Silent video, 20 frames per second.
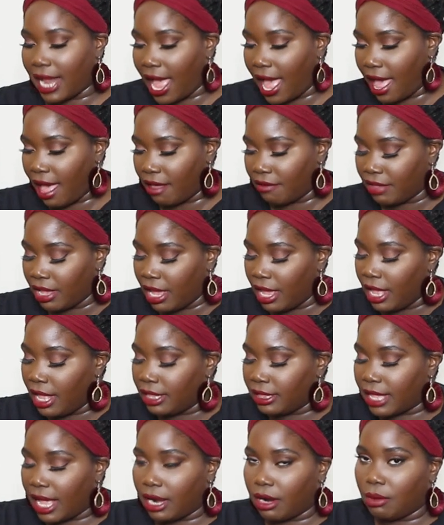have
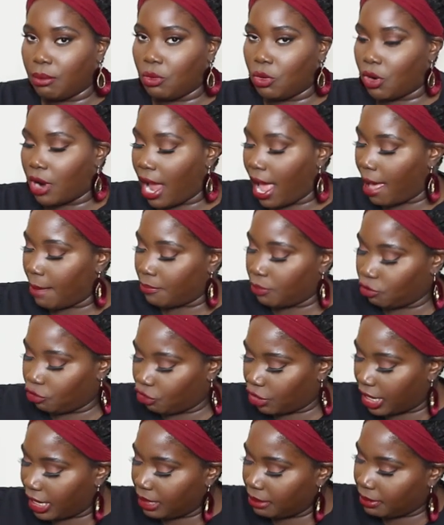that are more apple
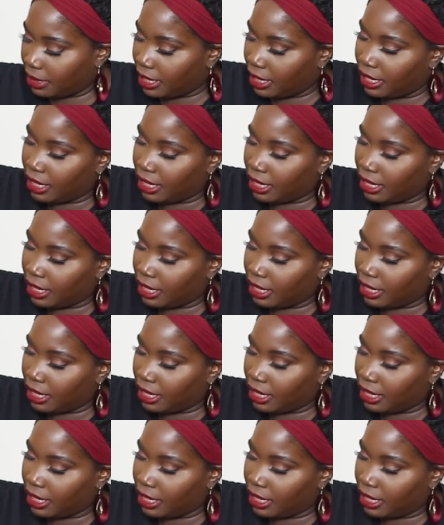shaped.